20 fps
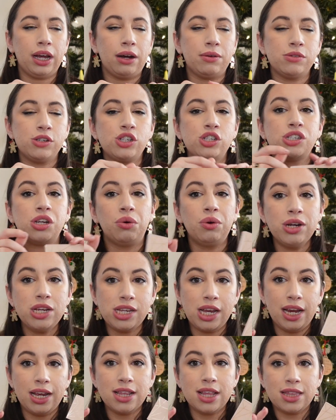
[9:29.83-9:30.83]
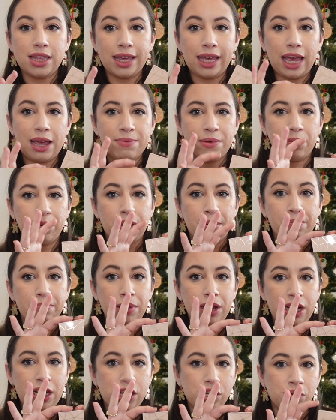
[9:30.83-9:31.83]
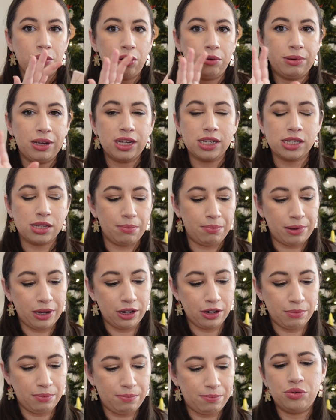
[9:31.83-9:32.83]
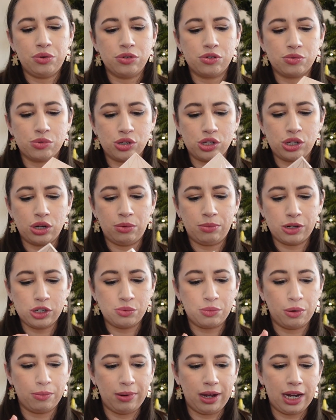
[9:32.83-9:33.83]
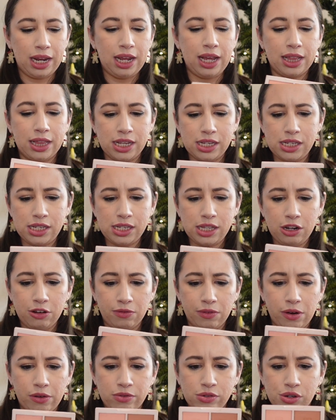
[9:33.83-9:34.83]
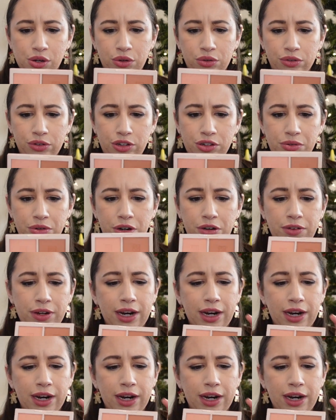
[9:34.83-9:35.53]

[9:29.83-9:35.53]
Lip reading: I was so excited that they came out with a mini duo because the bigger duos were so much more money, and this is their rose gold duo.